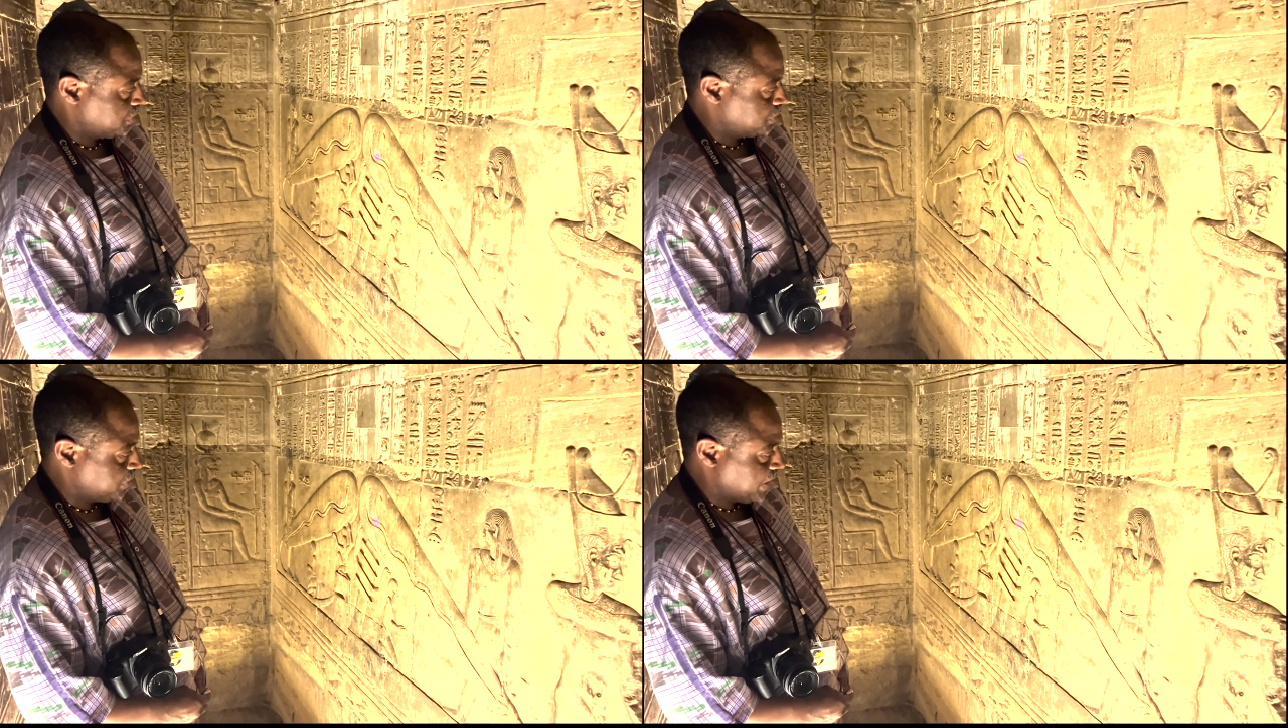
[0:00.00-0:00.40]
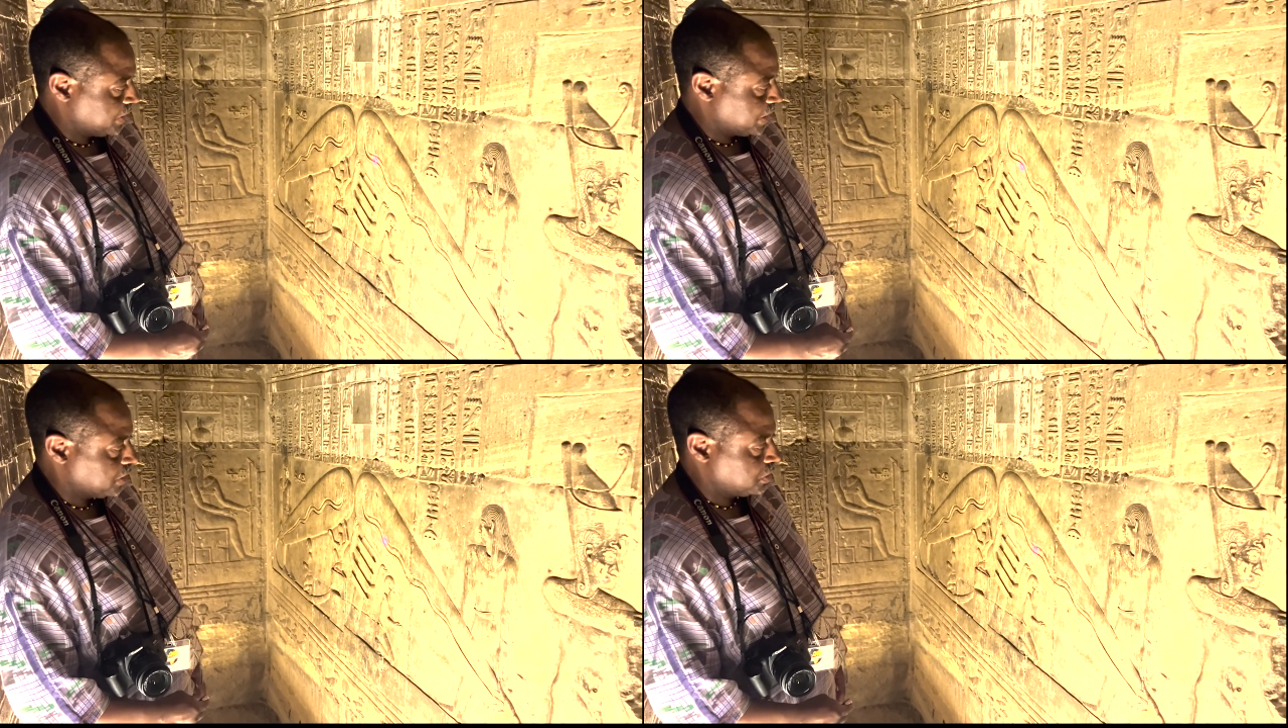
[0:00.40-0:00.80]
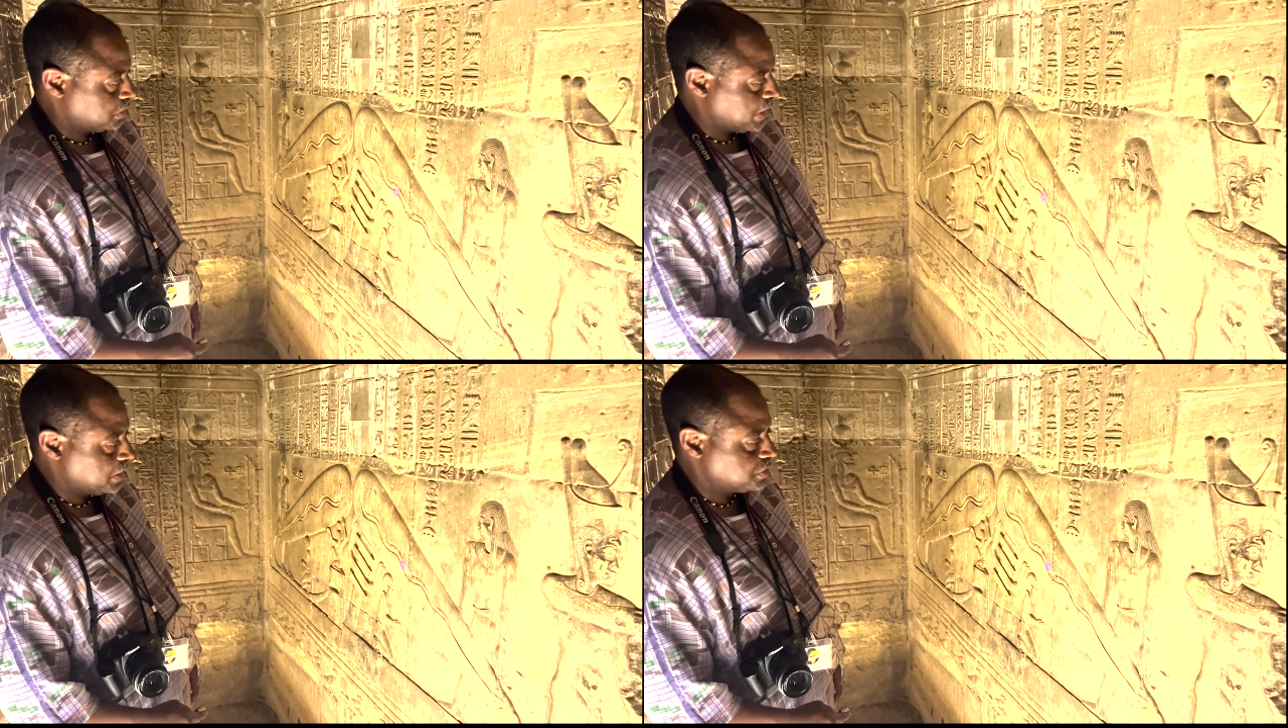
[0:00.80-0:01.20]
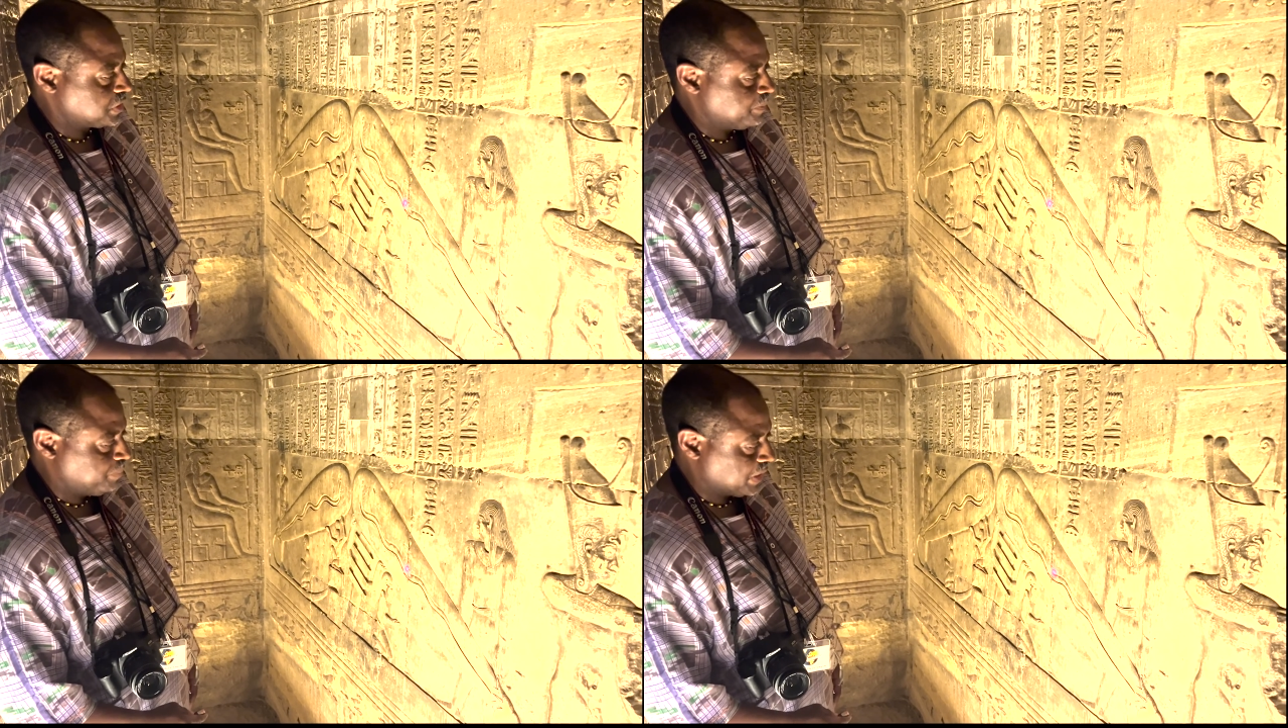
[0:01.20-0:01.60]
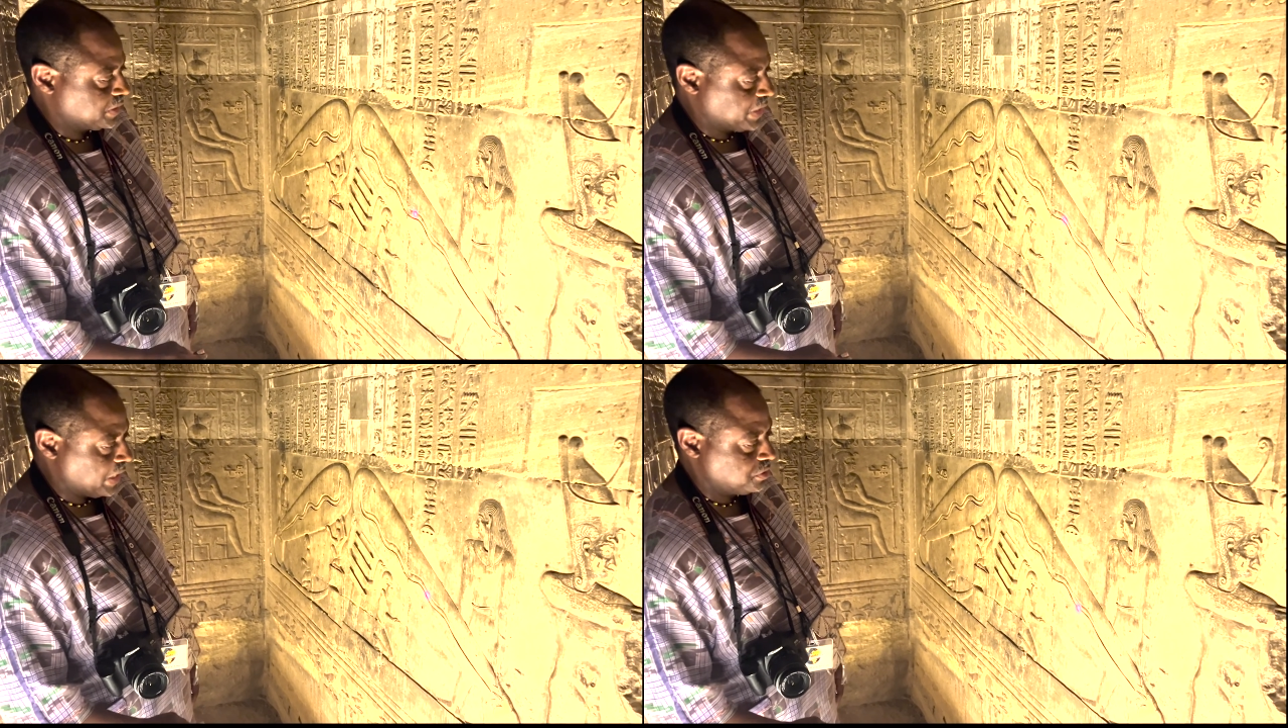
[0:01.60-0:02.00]
snake that is the
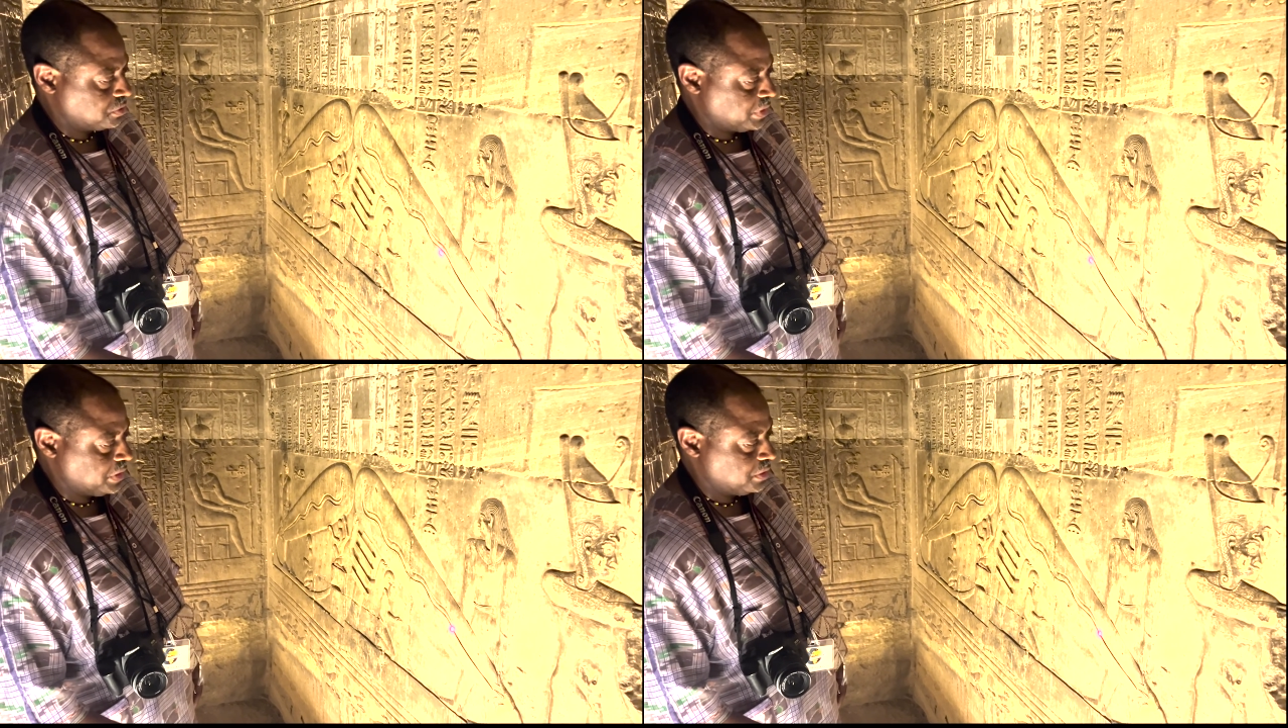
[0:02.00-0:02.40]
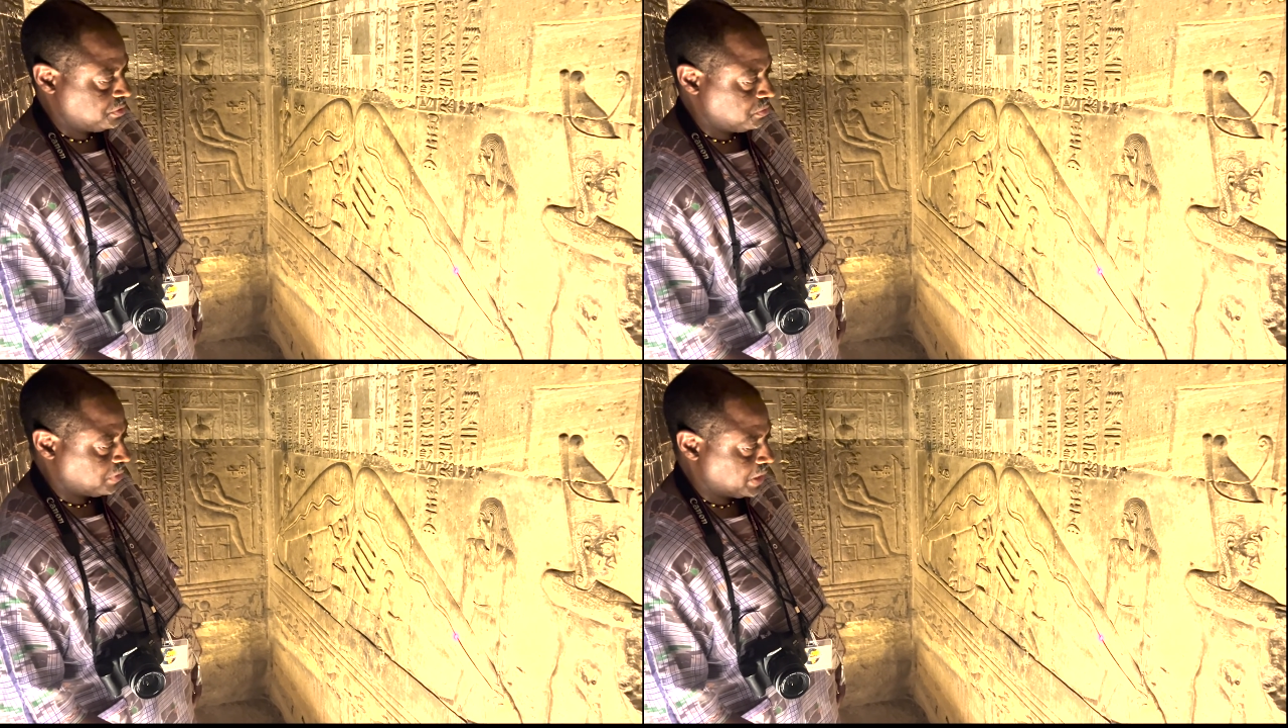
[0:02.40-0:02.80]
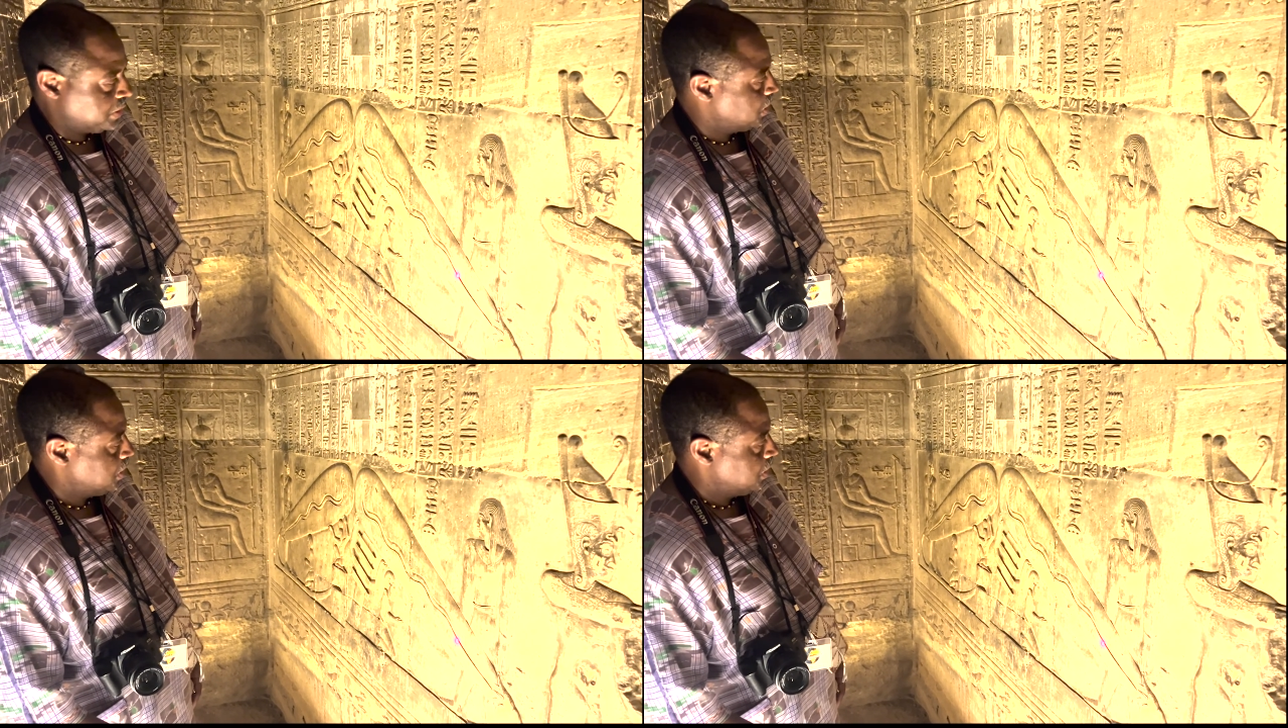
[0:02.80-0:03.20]
big danger in the duat,